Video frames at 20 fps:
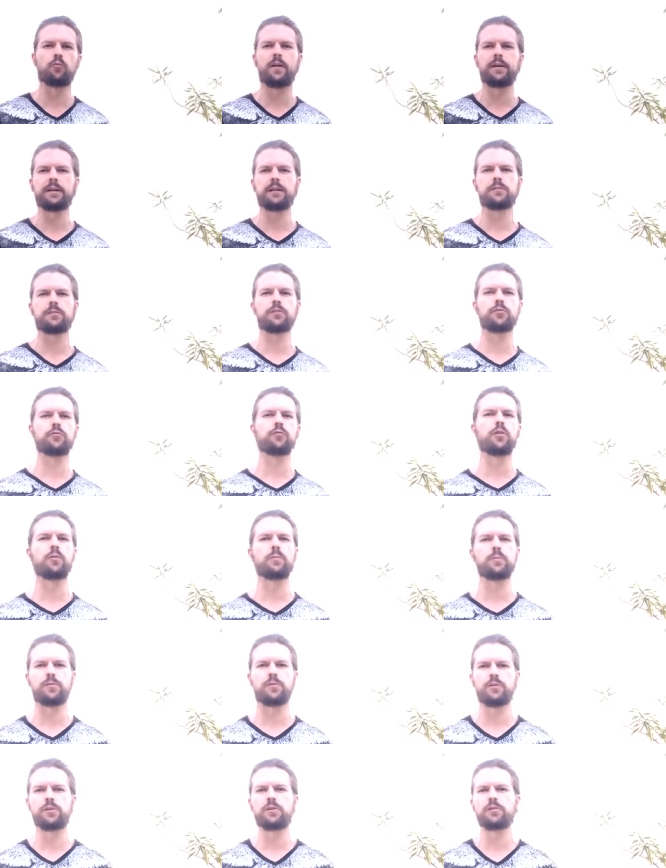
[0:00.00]
running the
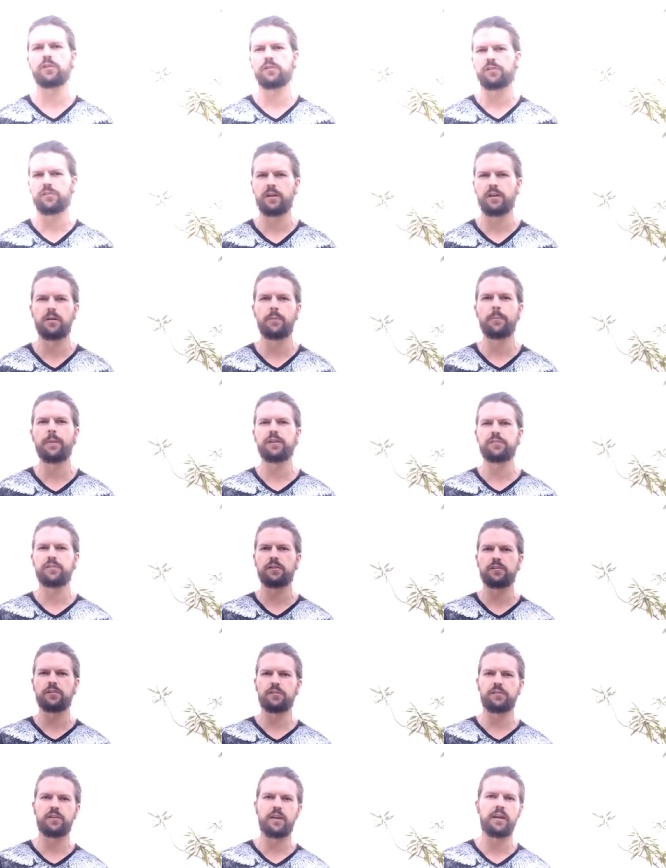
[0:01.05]
group so you just send a
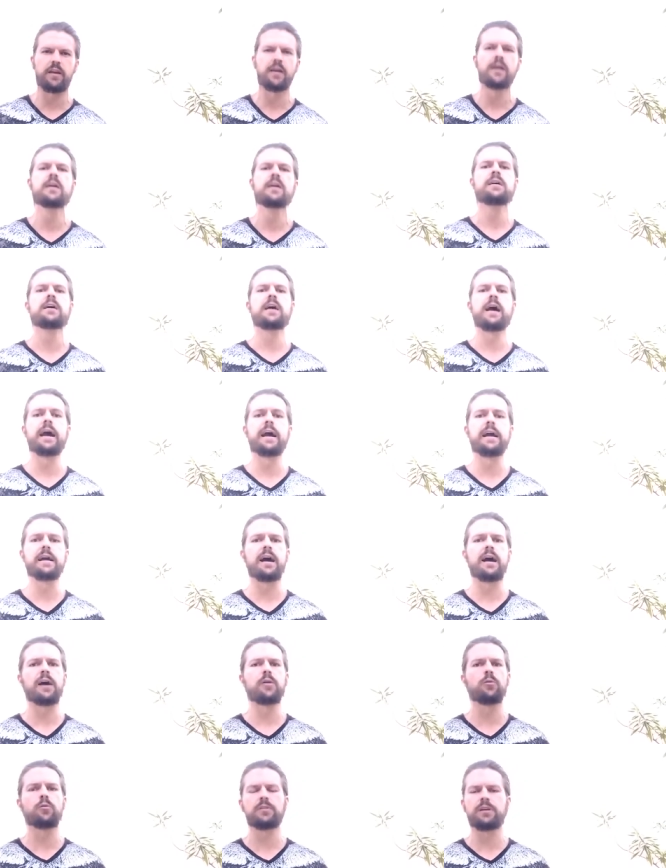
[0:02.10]
message saying hey
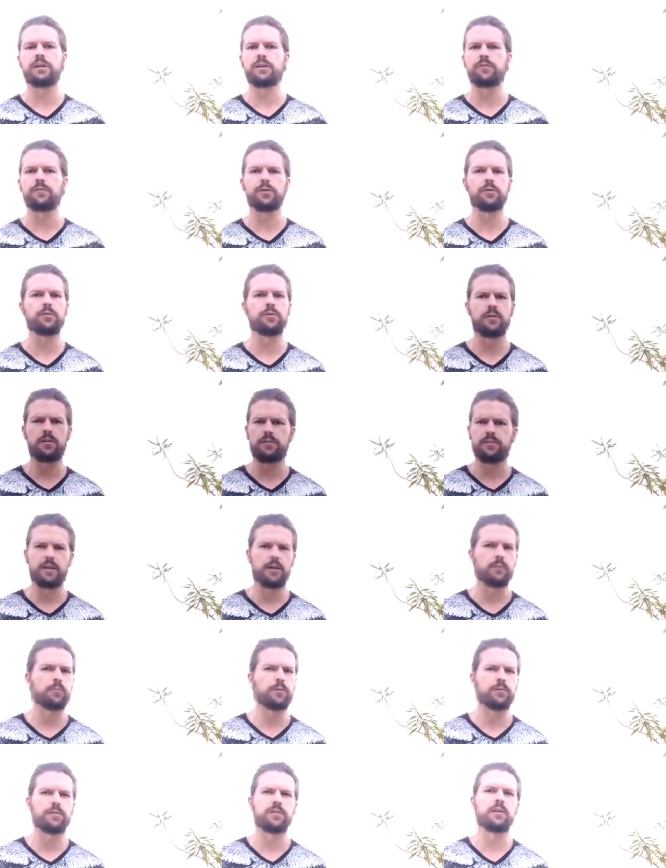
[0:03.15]
i will give you a
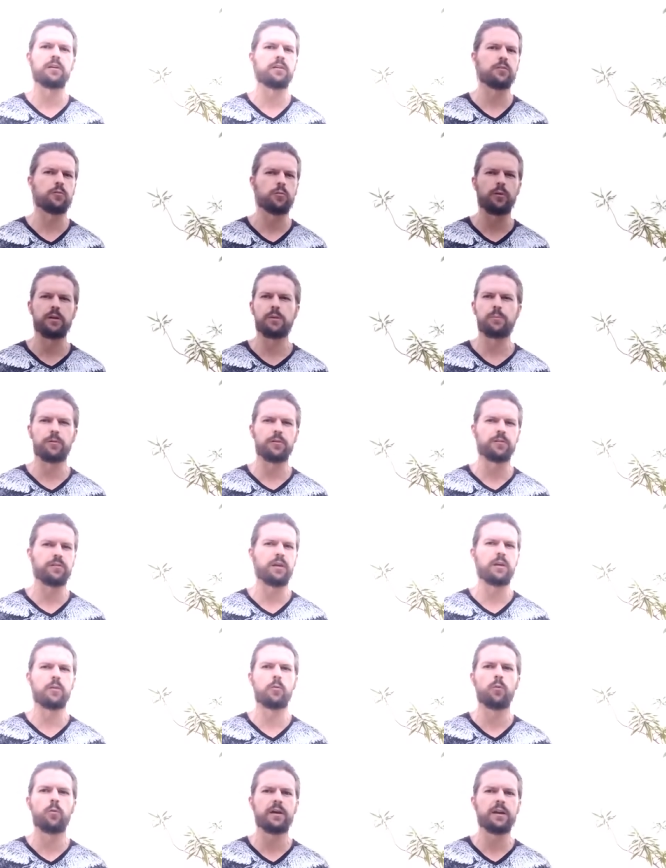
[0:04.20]
10%
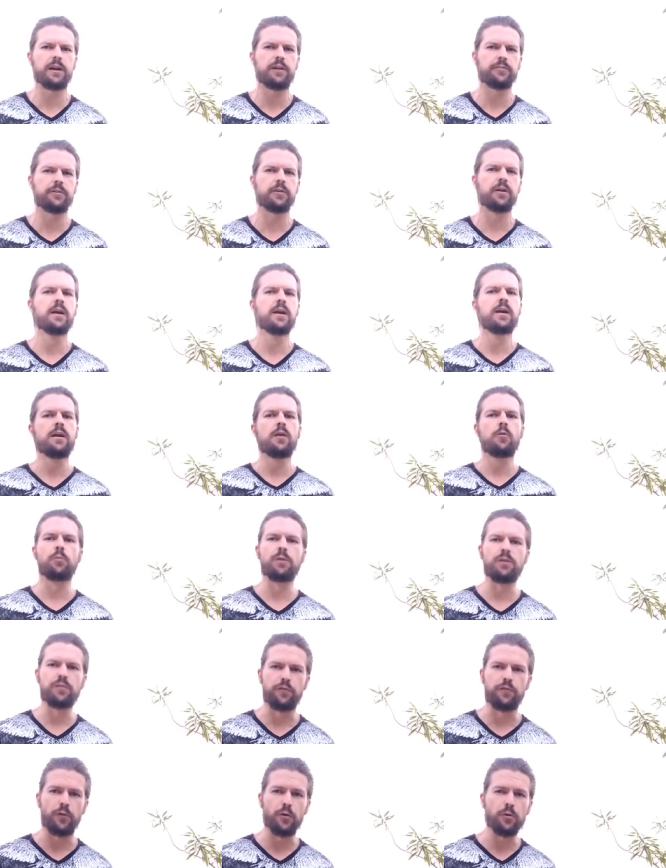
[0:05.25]
20% whatever
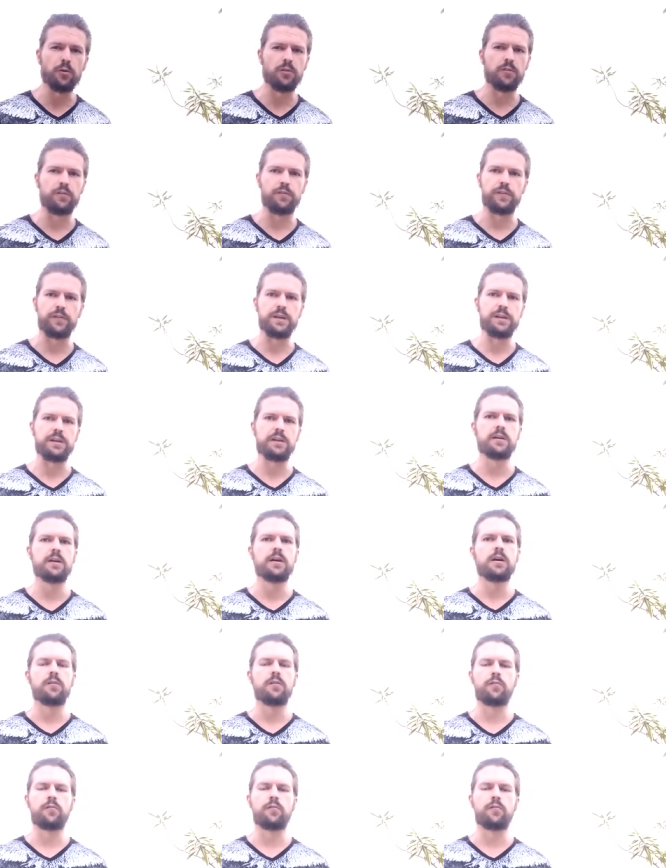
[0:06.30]
referral fee